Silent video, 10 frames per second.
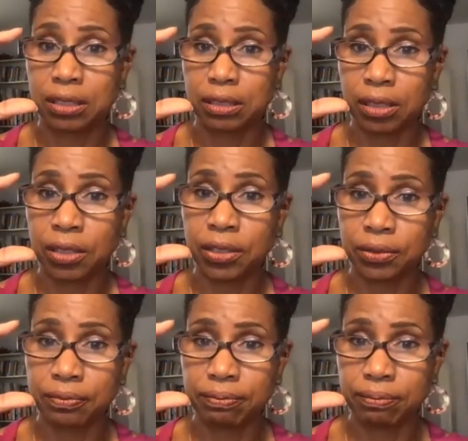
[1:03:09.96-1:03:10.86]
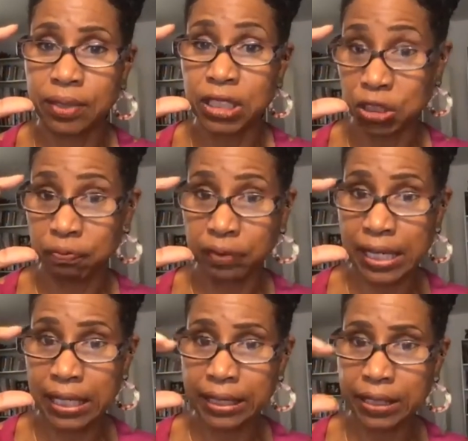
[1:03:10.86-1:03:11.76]
of this
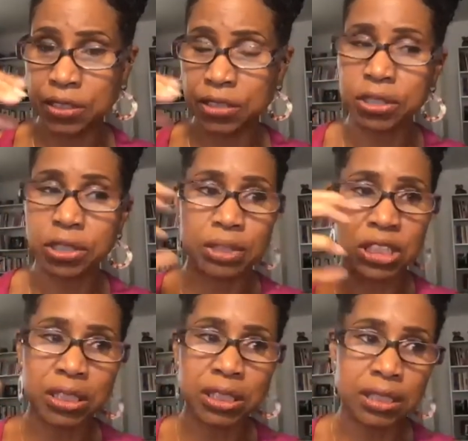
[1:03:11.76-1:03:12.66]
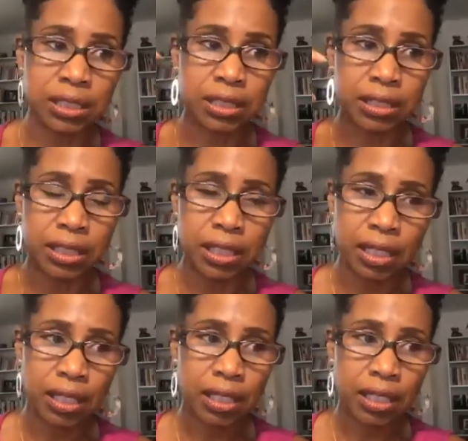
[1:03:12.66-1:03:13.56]
flag you know so it's just this
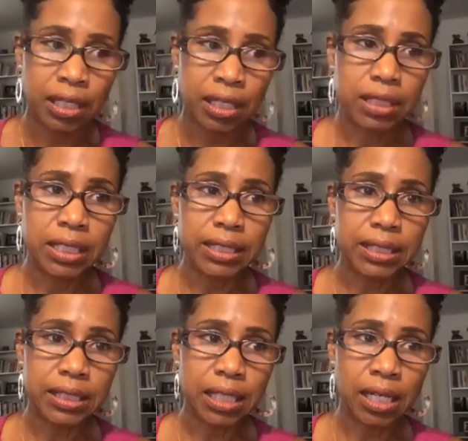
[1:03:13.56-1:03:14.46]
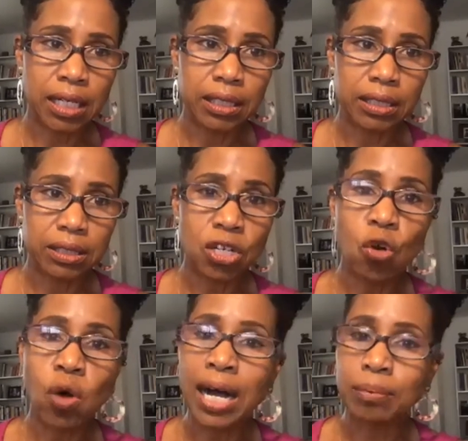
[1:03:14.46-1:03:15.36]
this uh,
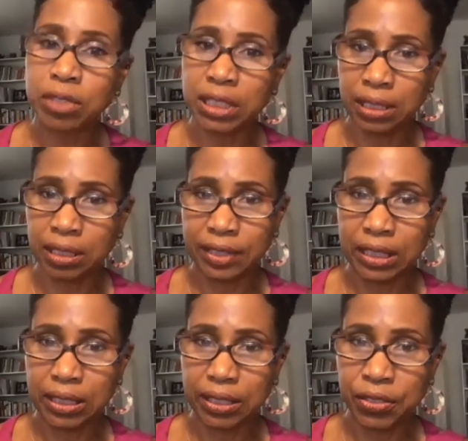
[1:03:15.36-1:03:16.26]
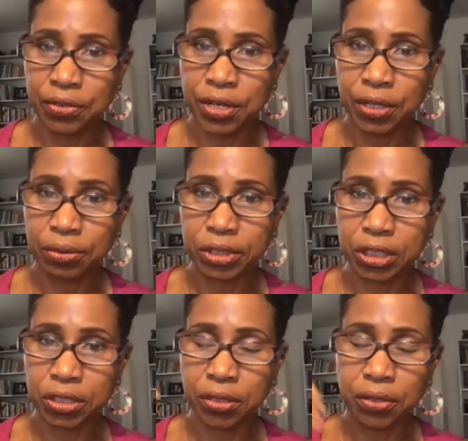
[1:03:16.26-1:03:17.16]
co-opting of it you know mm-hmm.
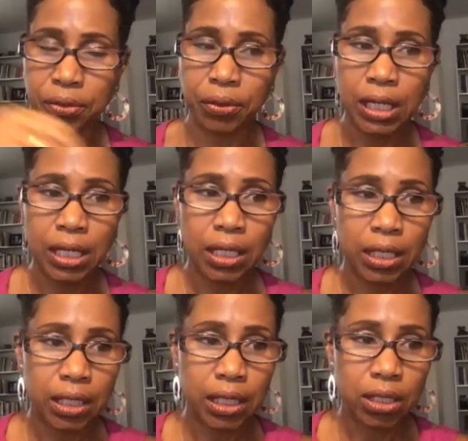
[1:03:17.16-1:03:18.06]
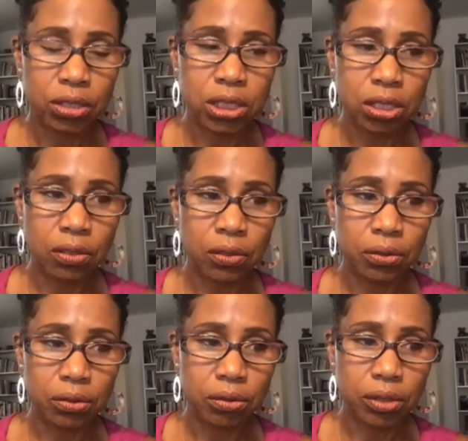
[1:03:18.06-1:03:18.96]
so
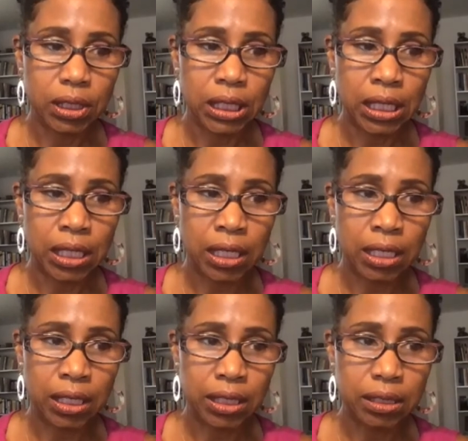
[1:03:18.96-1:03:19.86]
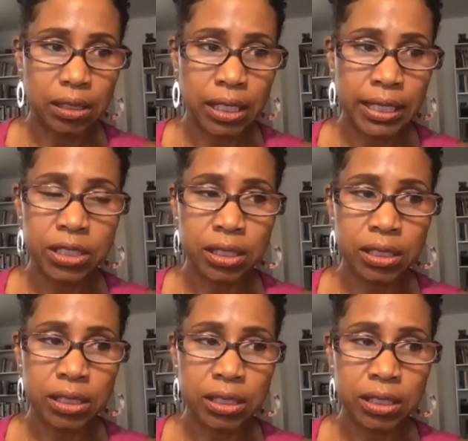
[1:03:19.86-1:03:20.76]
so uh, and it it
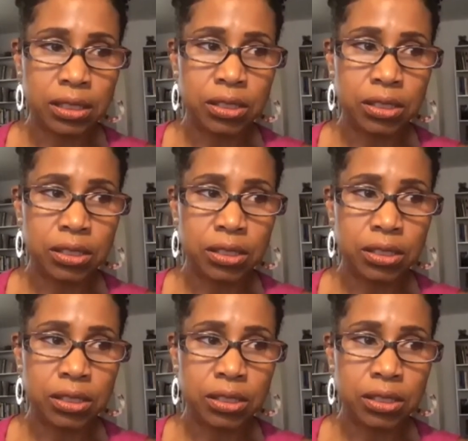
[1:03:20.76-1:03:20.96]
it